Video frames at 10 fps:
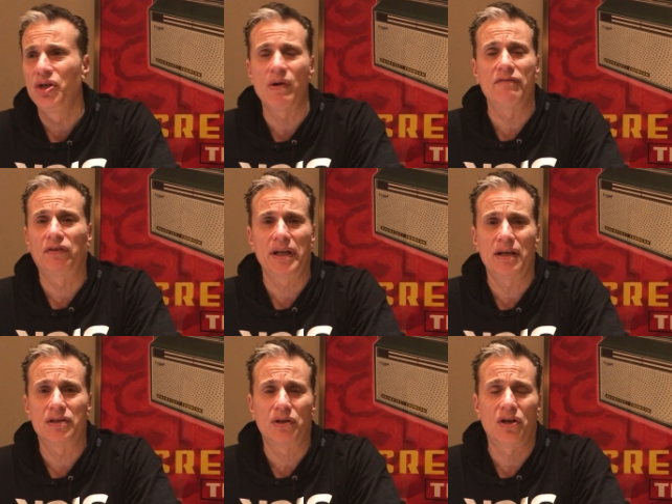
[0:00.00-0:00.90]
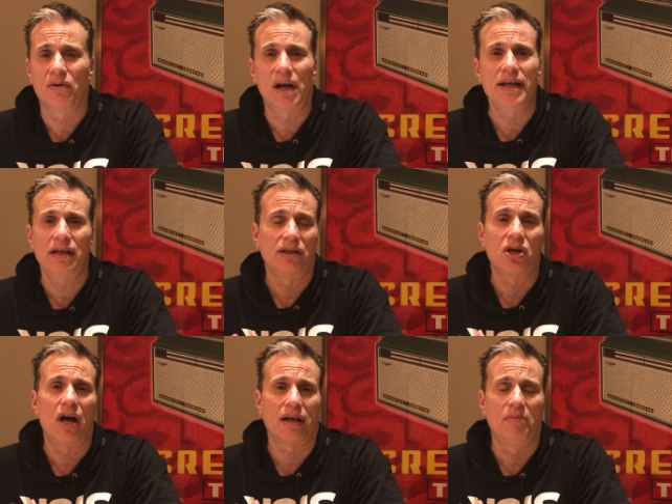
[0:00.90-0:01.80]
dreadfully insecure. And I didn't
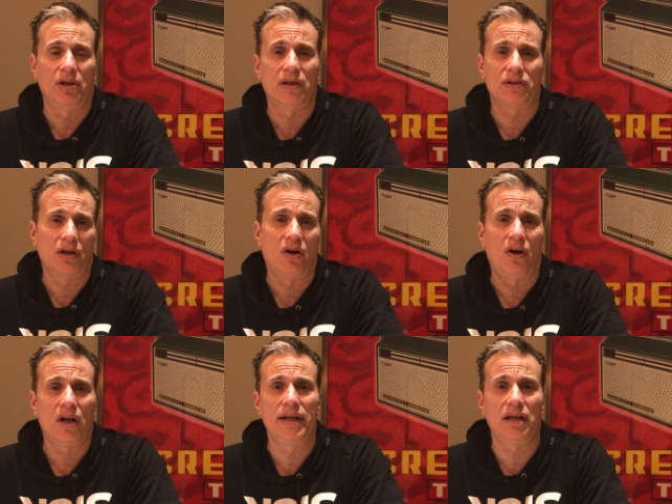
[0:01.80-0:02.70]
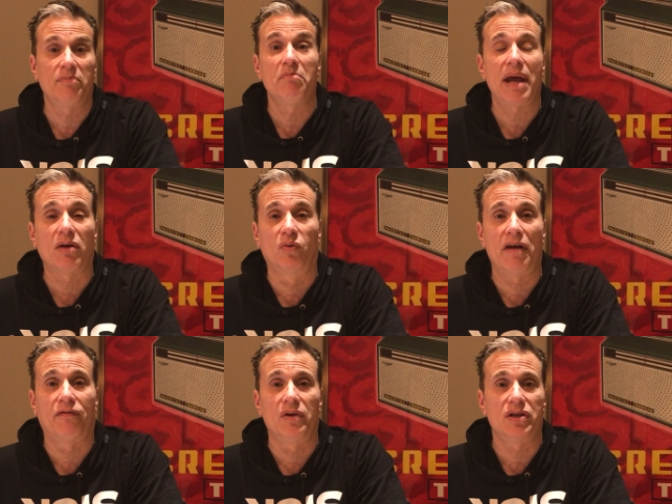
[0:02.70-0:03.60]
talk about this at all. I didn't make
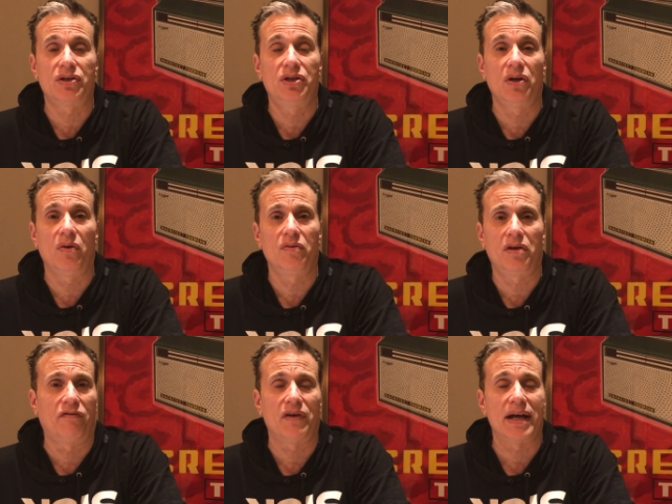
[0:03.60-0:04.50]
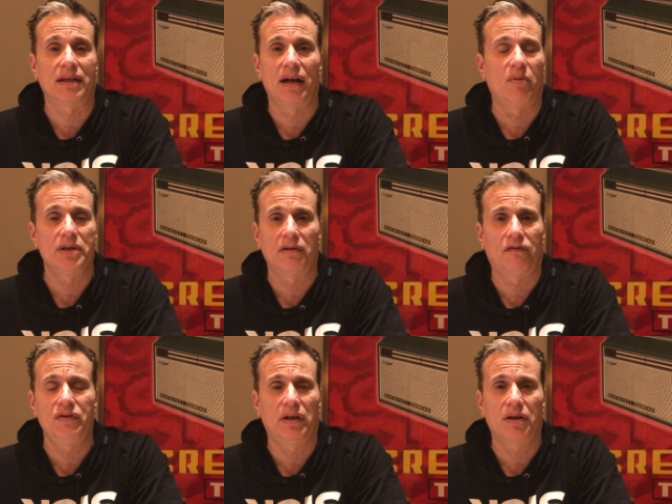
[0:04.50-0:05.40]
reference to the fact that I wasn't
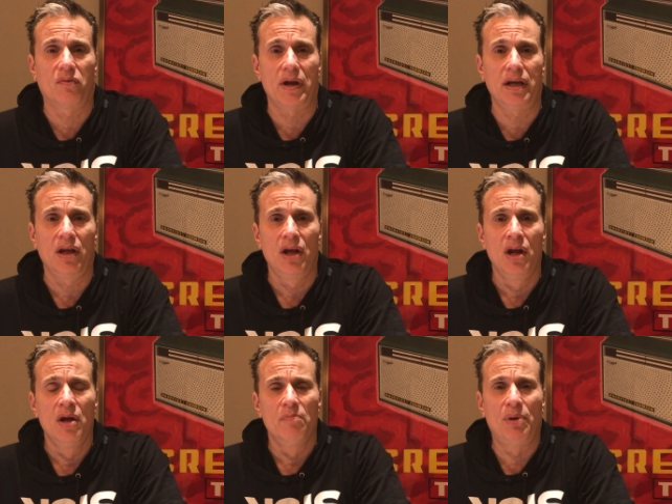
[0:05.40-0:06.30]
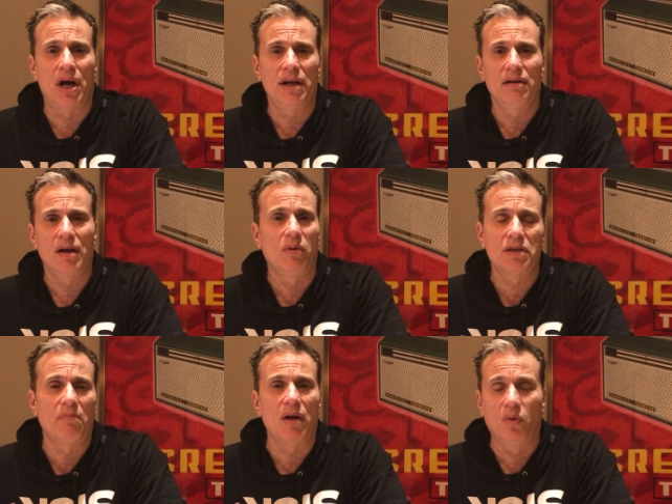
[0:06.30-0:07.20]
feeling great, but it
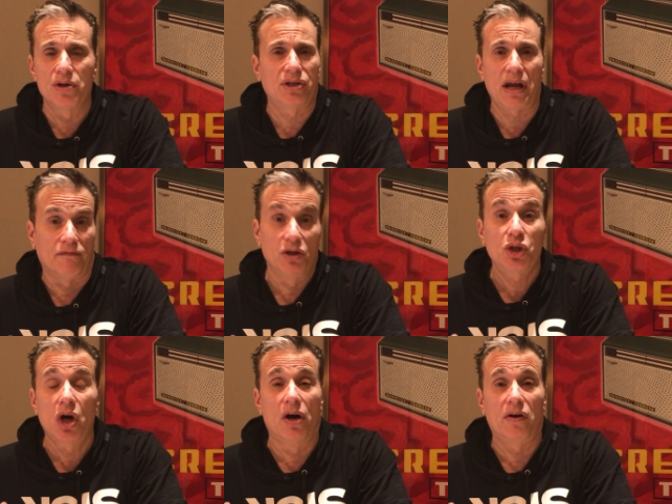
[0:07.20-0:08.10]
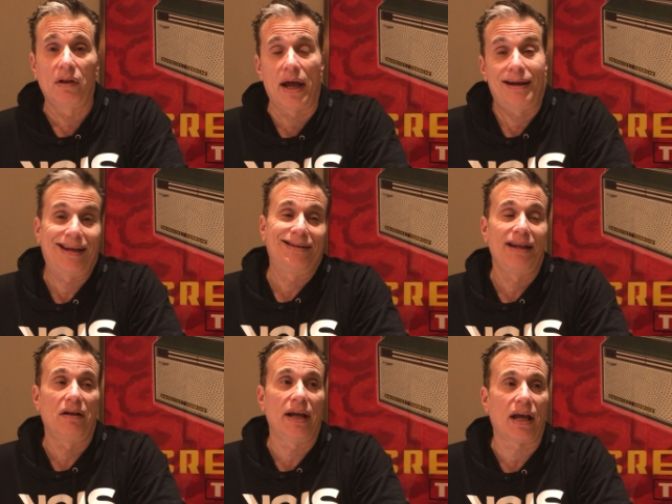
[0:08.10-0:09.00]
wasn't my worst day for sure. Like, it's
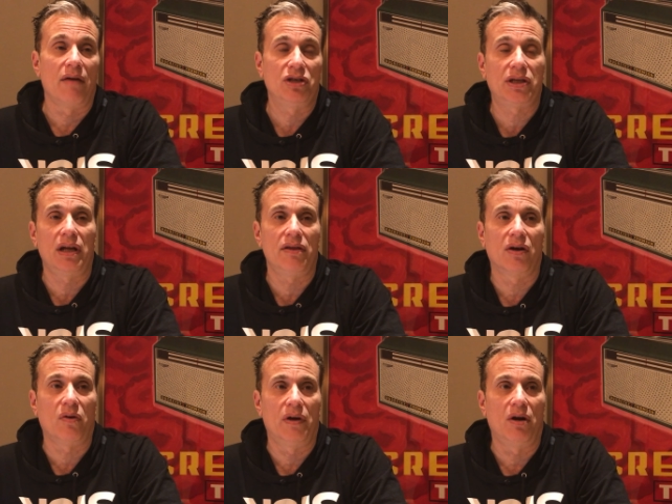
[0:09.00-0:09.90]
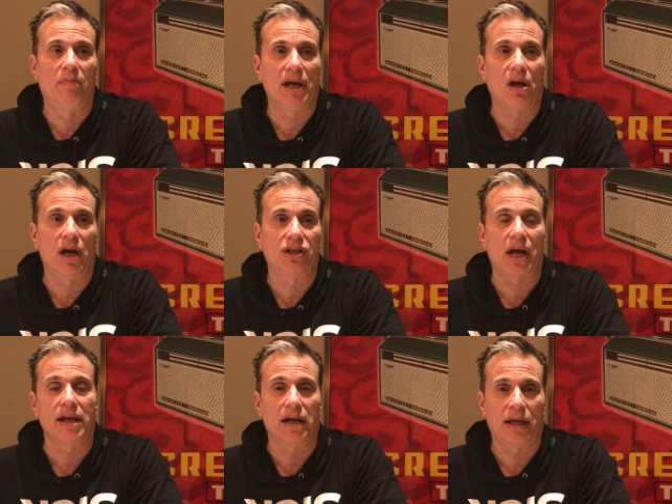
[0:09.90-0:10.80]
not like I was sitting there going, "Oh my gosh,
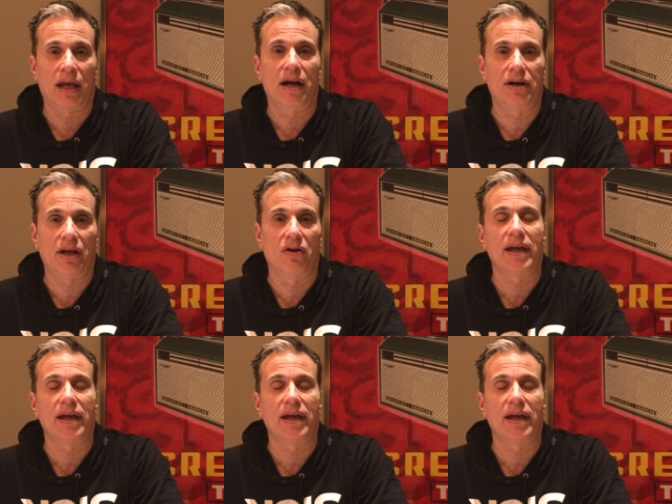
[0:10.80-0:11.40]
I got to get out of here.